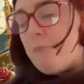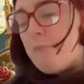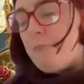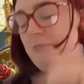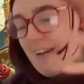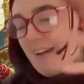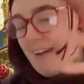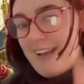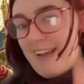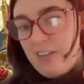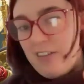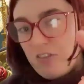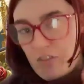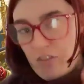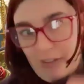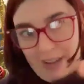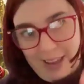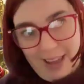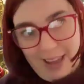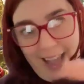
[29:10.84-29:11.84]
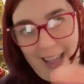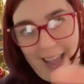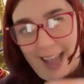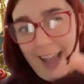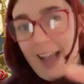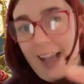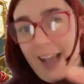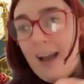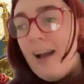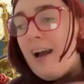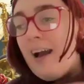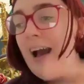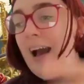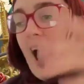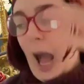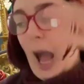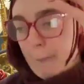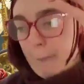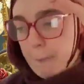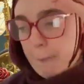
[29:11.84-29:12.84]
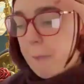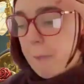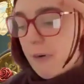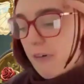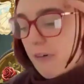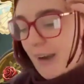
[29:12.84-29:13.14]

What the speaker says: I'm really interested in Anne